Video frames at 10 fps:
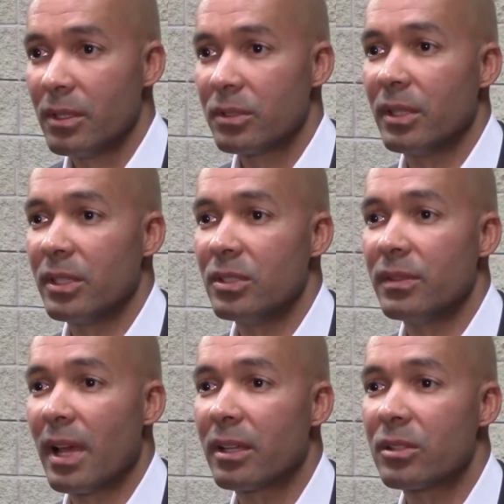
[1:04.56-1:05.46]
so that you've
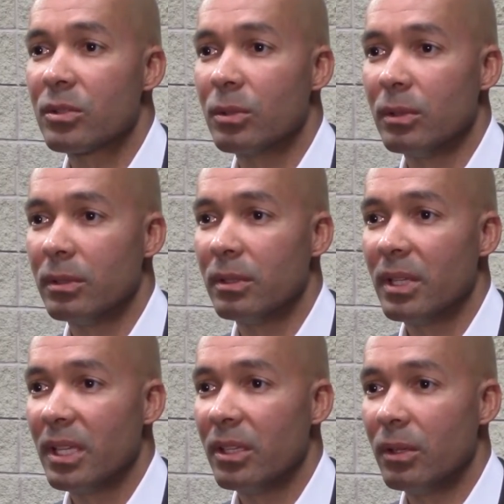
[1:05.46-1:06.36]
got control
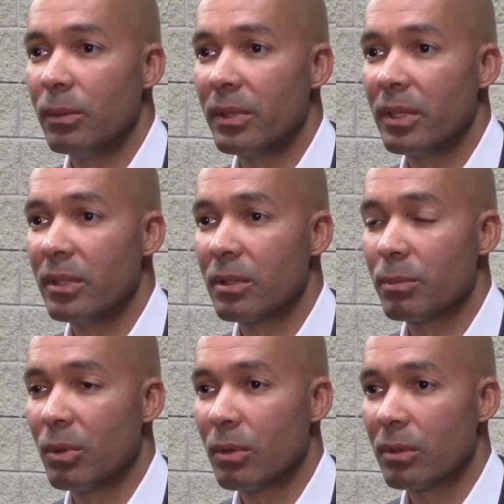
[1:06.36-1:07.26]
you know within your
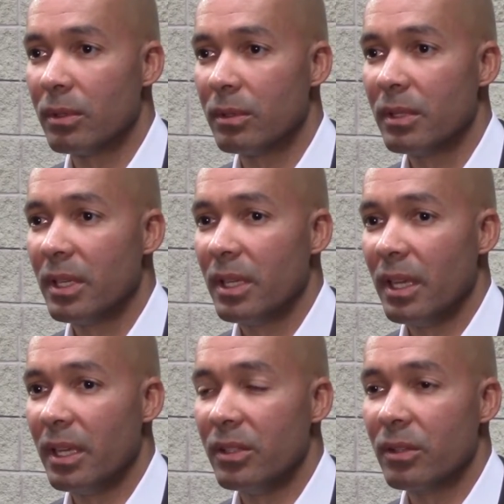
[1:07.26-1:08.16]
portal
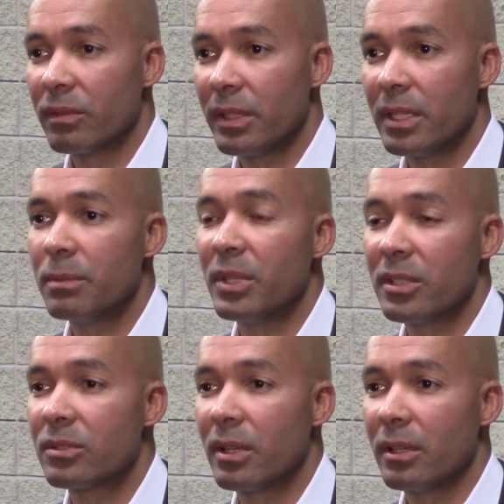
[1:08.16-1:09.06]
and your fleet
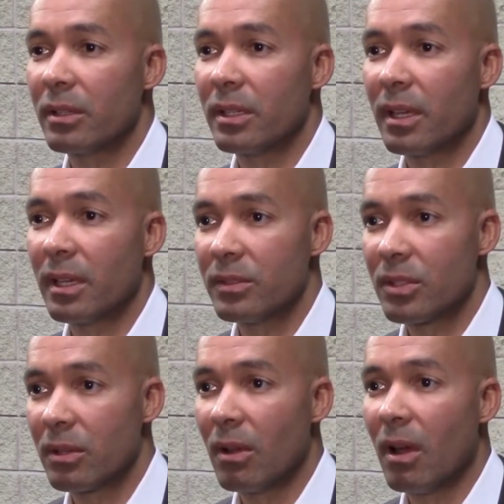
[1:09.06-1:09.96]
administrator can kind of
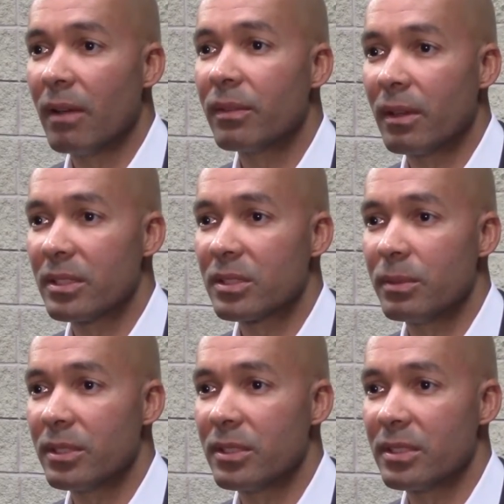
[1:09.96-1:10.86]
turn off and on
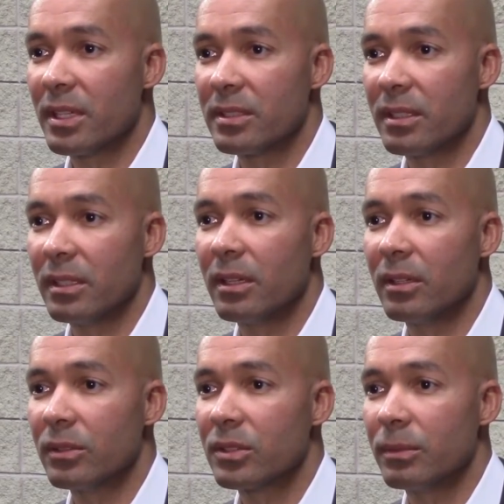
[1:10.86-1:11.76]
switches as they
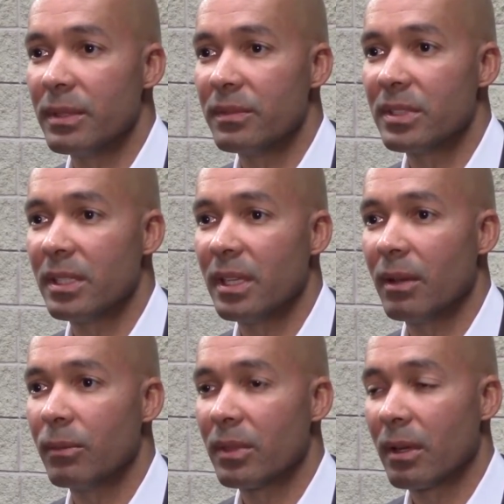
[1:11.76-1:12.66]
go so we've seen
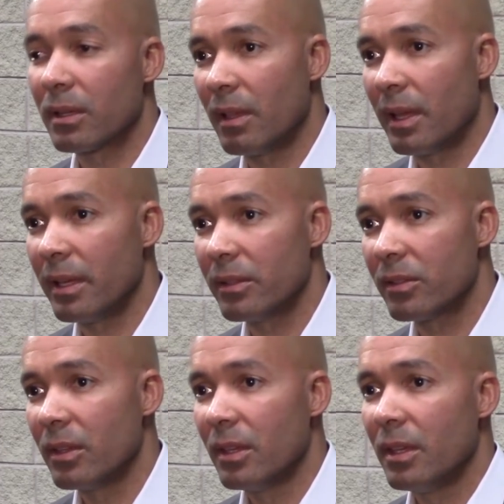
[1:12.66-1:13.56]
that with our clients
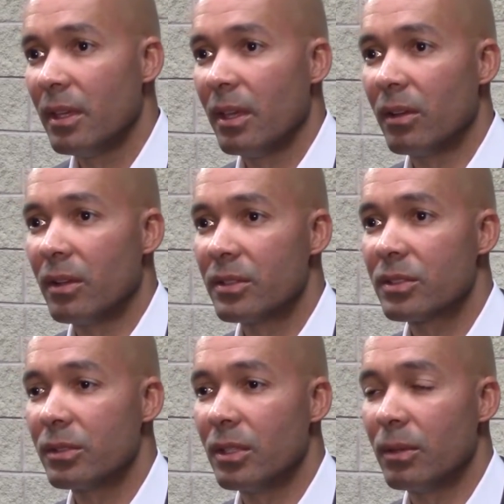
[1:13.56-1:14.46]
and also
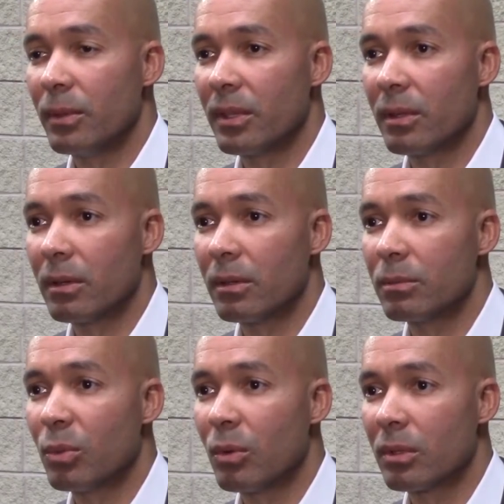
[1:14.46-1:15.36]
you know within our own
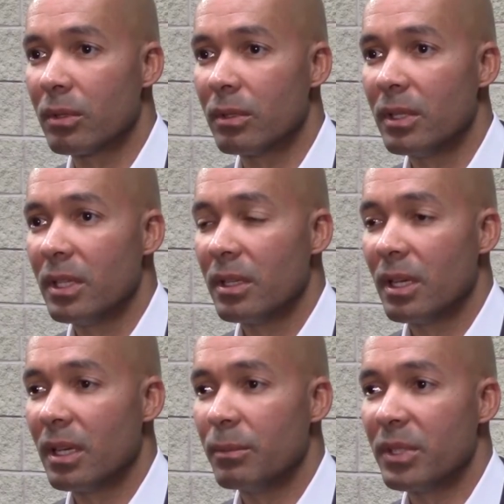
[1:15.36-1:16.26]
portal
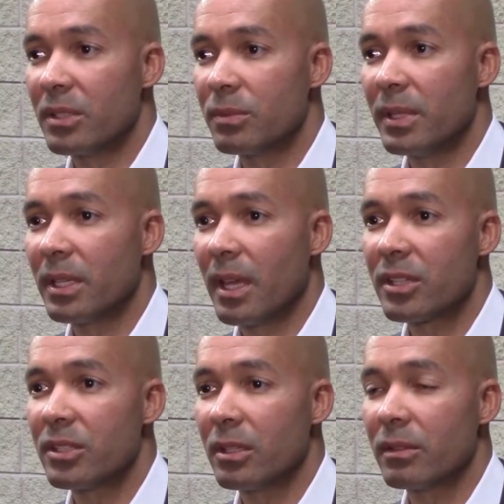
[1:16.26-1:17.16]
um, because we can
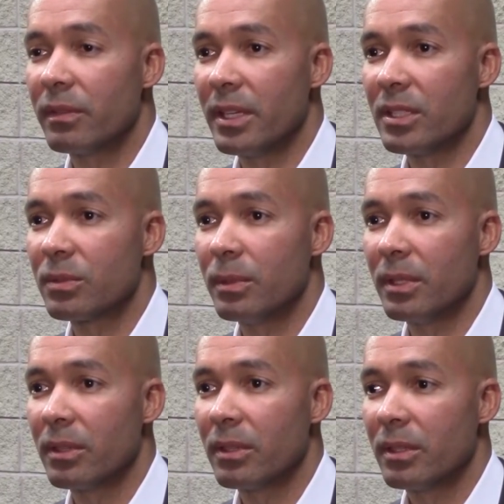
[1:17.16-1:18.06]
actually interface
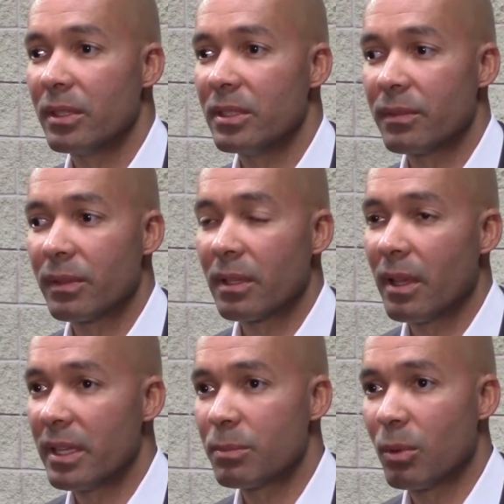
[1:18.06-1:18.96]
with different
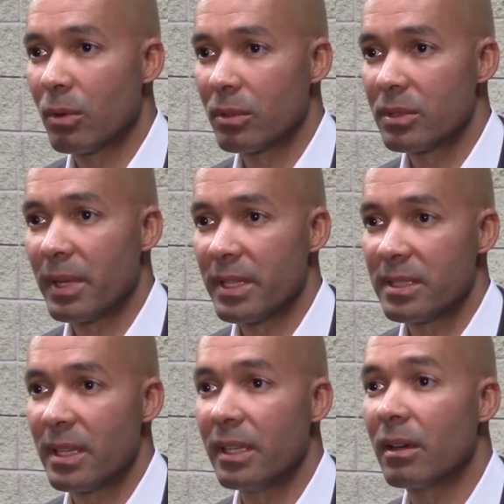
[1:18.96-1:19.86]
clients portals by
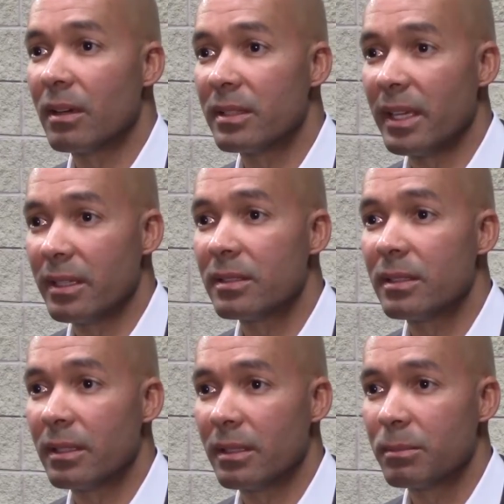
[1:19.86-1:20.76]
sending our data to
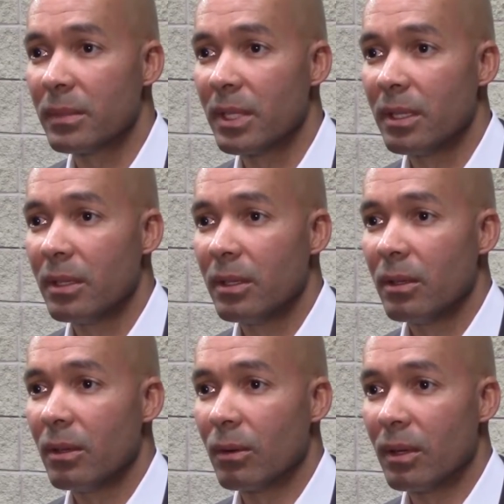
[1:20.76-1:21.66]
them
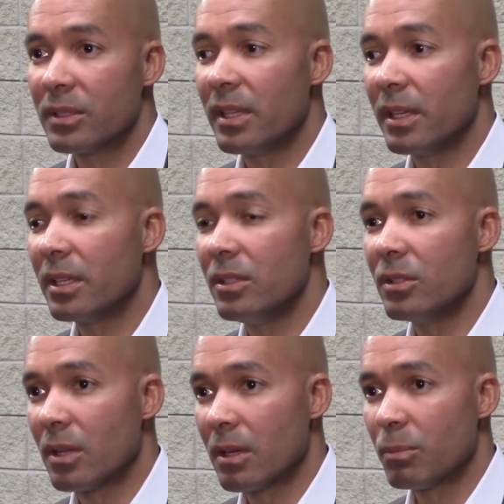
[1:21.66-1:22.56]
or else they can
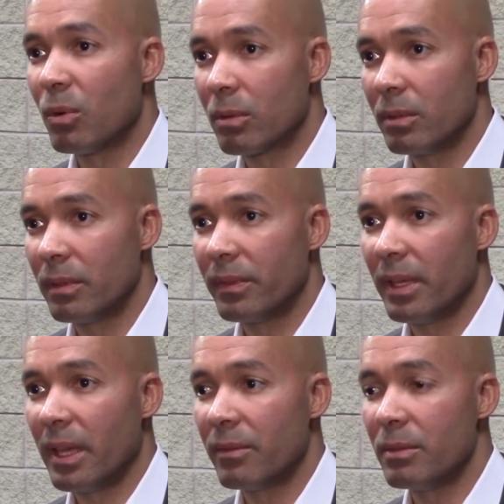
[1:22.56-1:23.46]
use our portal if they
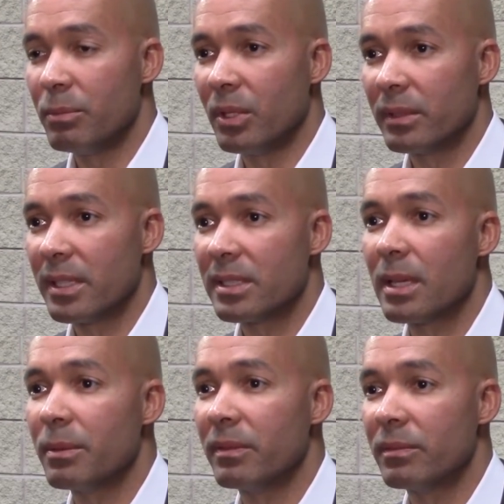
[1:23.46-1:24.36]
haven't built that
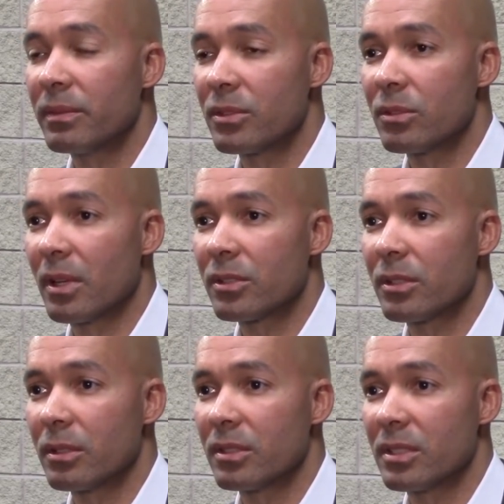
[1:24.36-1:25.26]
type of
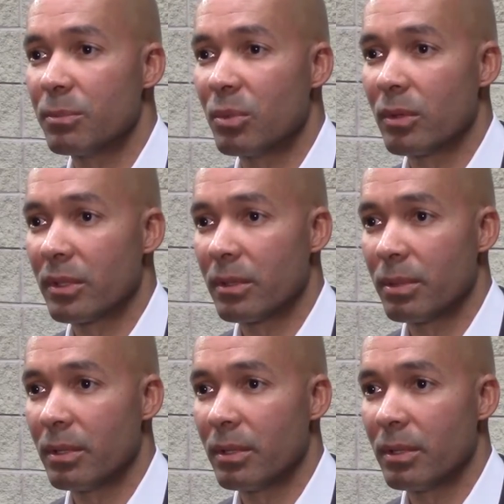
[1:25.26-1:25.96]
infrastructure to support their